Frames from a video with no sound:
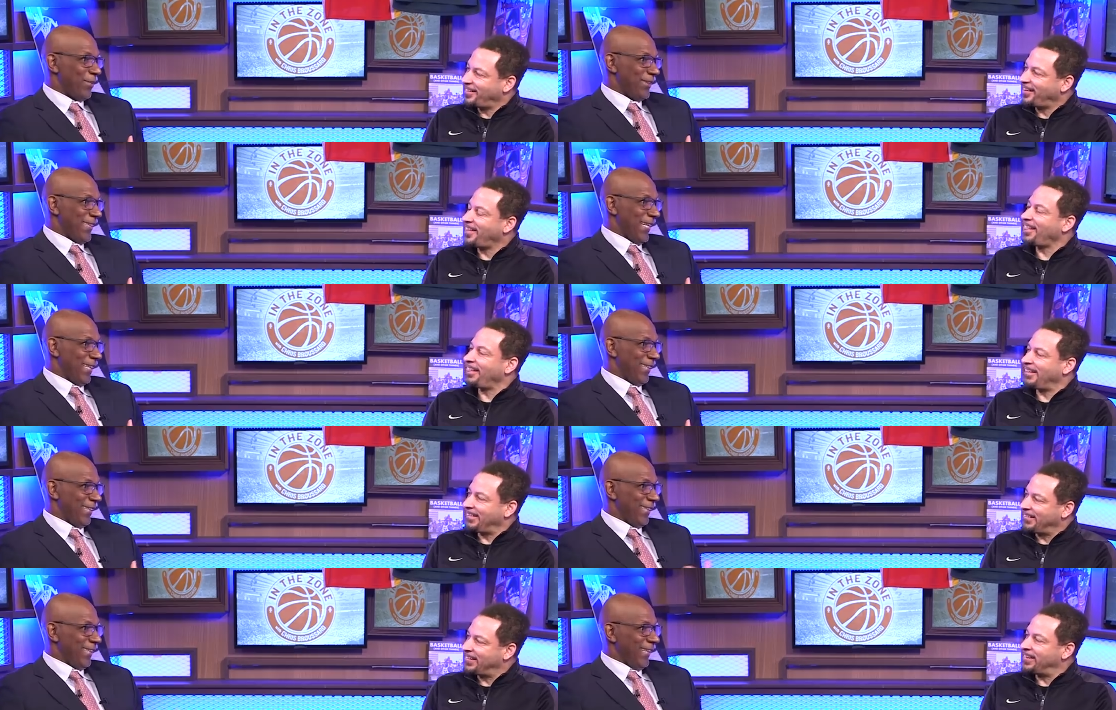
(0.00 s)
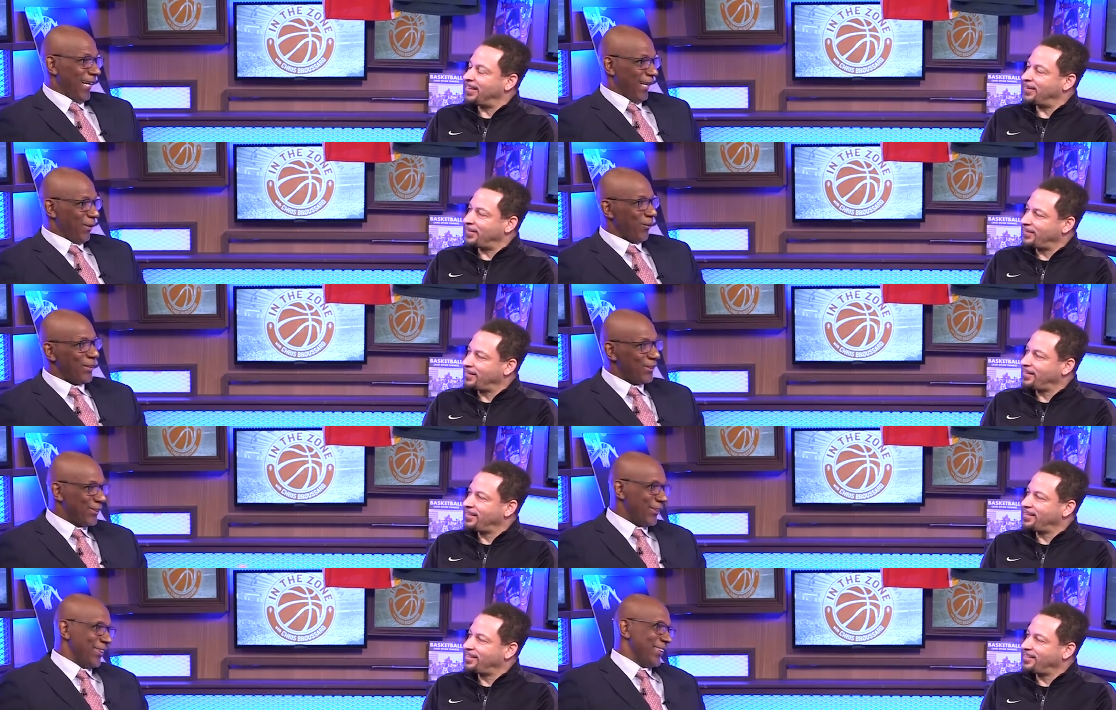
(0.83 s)
Speaker 1: mentality. Yeah. I don't want to
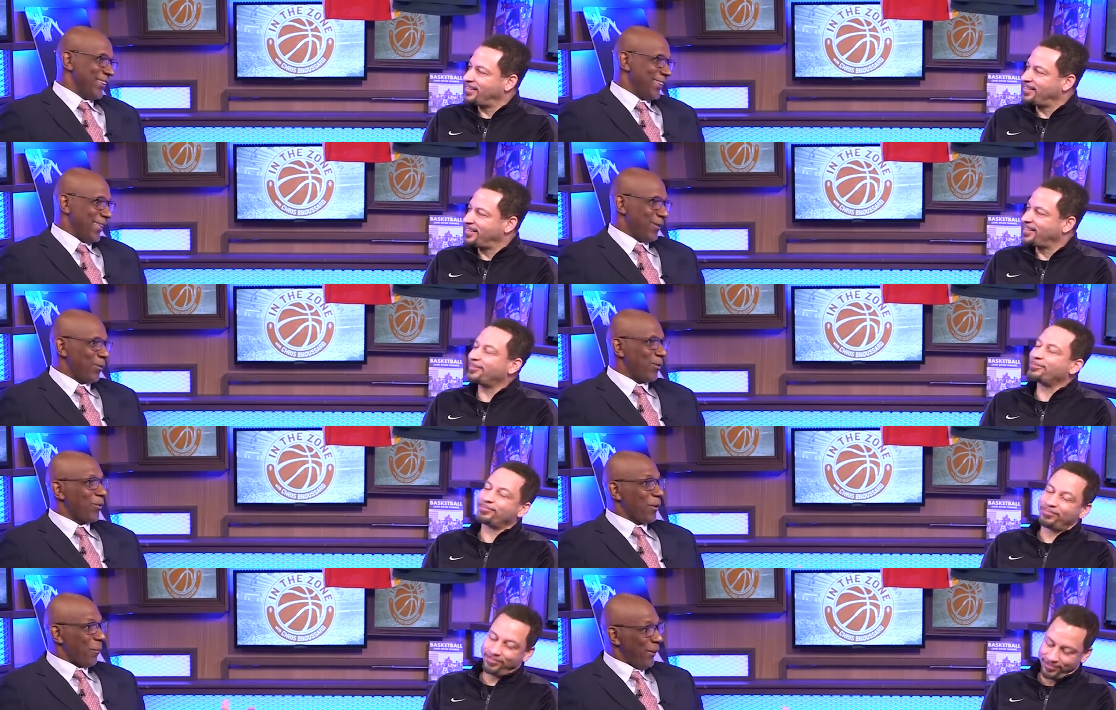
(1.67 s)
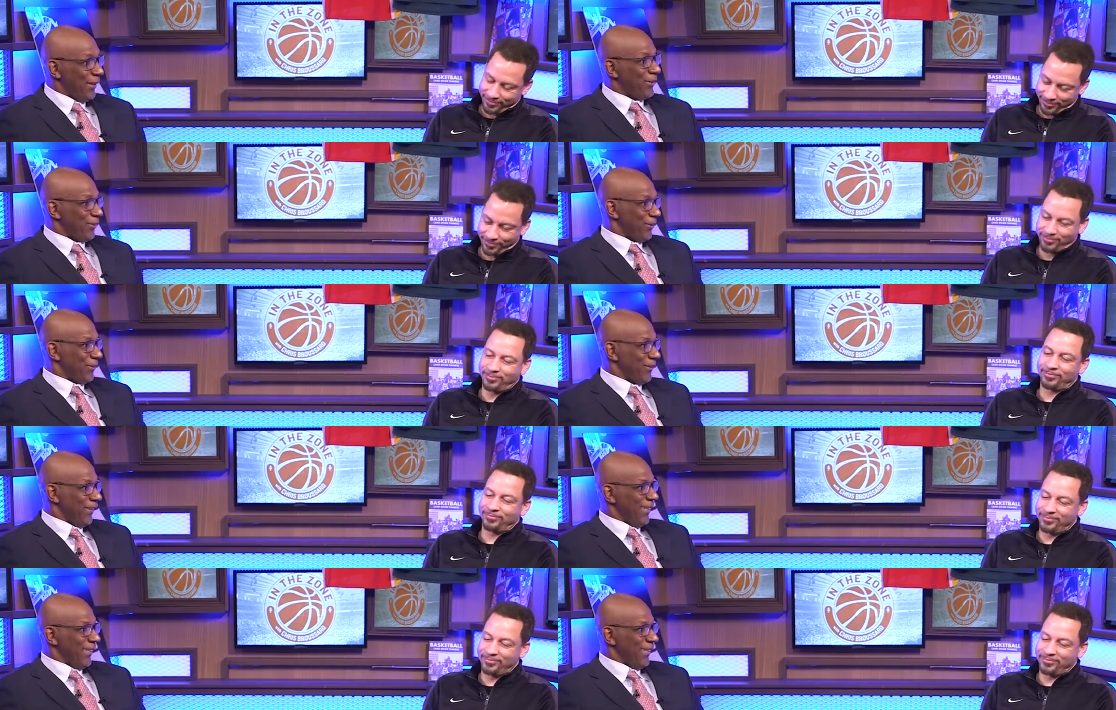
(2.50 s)
join your team. We want to beat you.